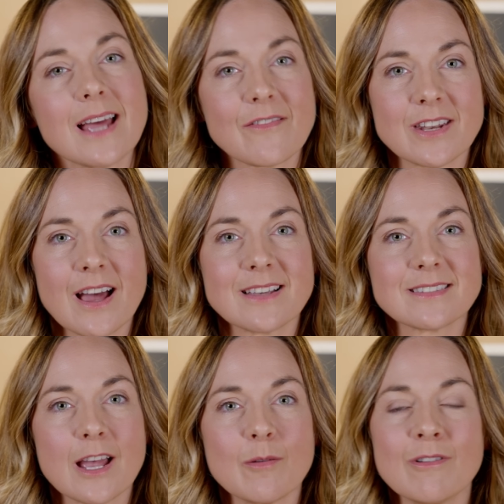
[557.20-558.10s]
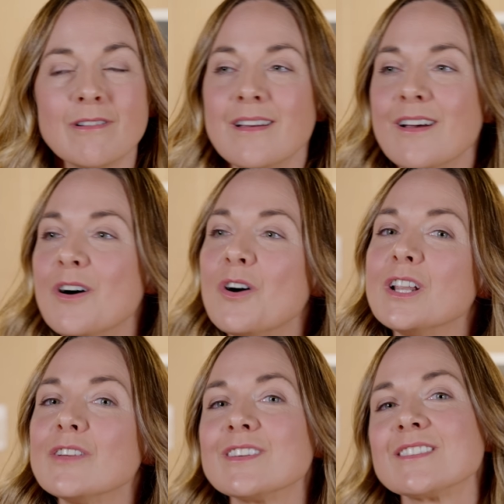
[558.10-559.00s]
have the nice label.
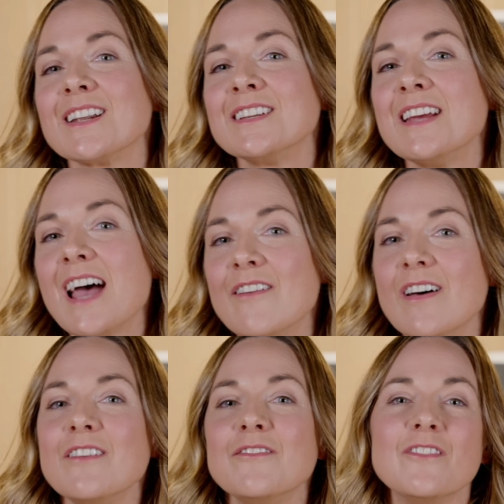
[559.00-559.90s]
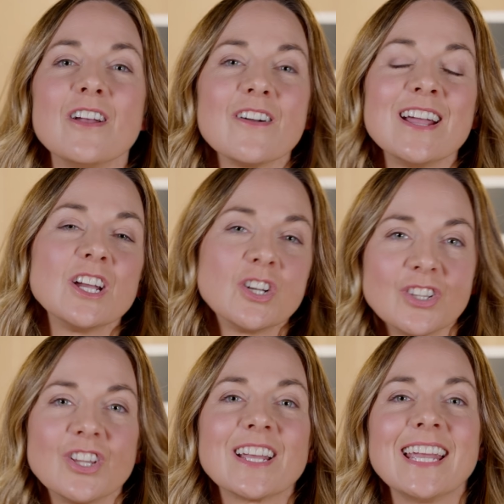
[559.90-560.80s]
All of a sudden you have a very
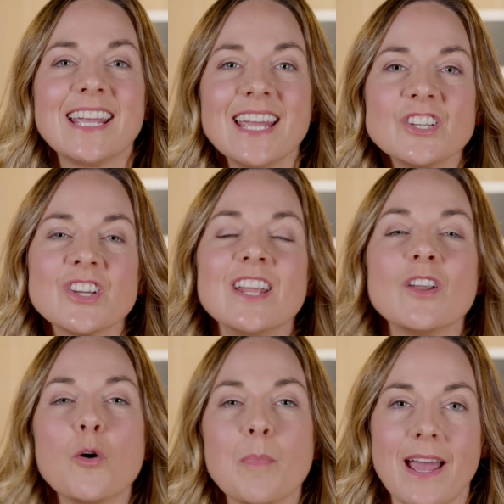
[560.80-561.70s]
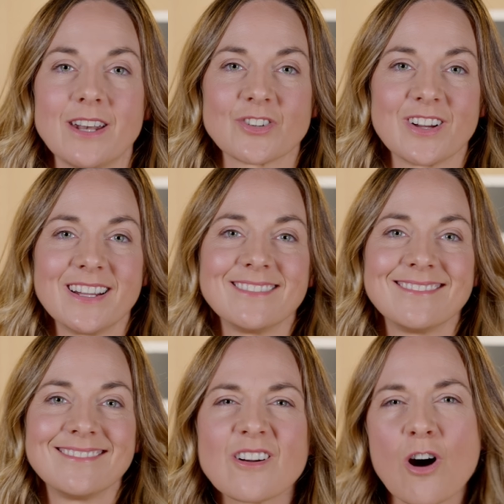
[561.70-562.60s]
good looking kitchen or pantry.
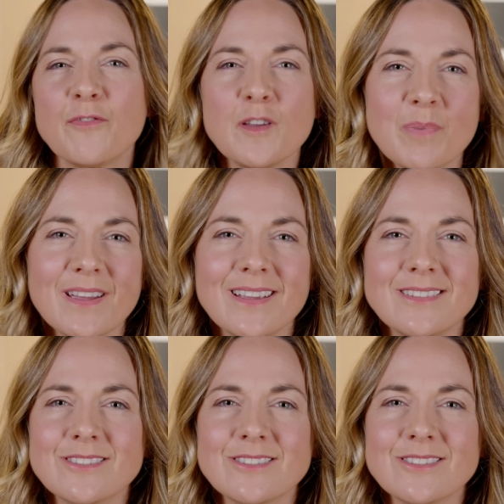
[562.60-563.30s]
Coffee beans,